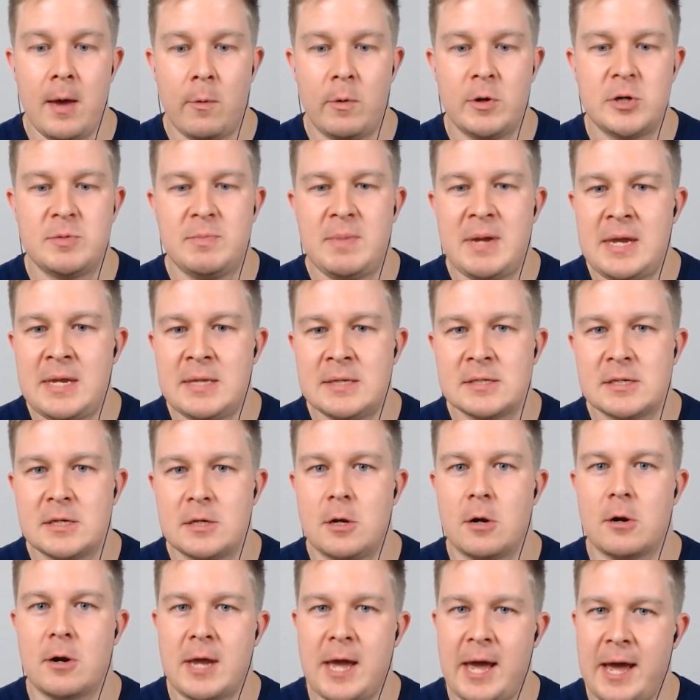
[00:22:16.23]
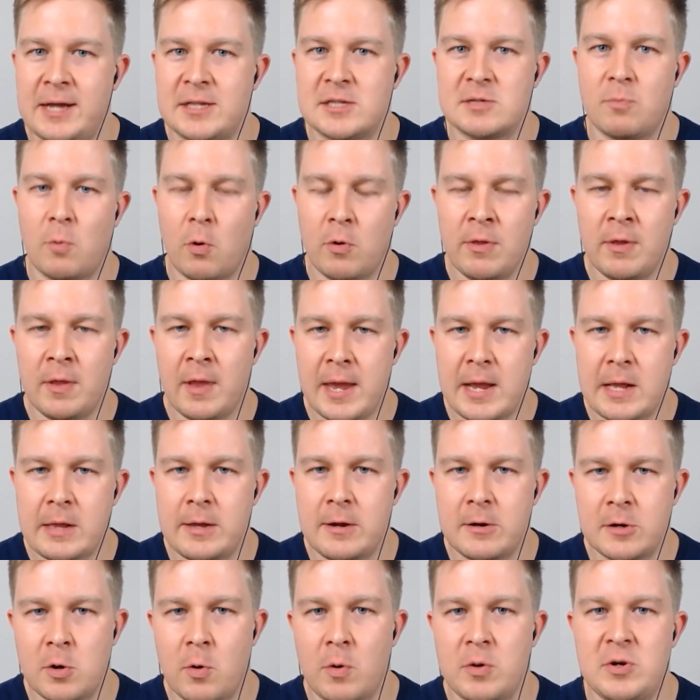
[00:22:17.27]
which means your cats more than
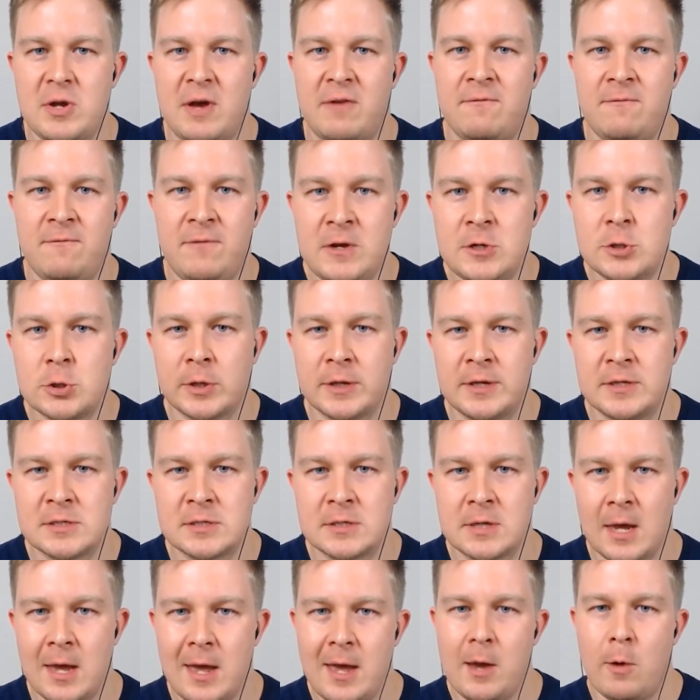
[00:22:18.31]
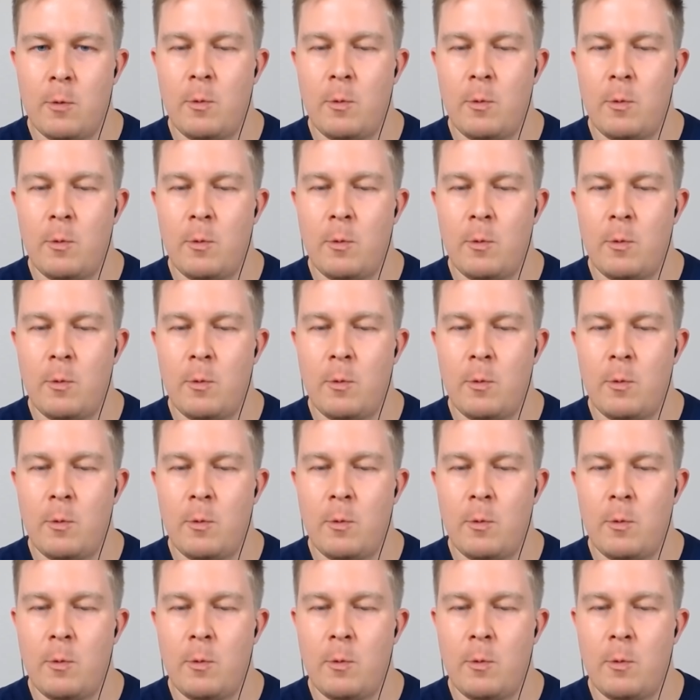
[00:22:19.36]
likely are going to have Vigilance,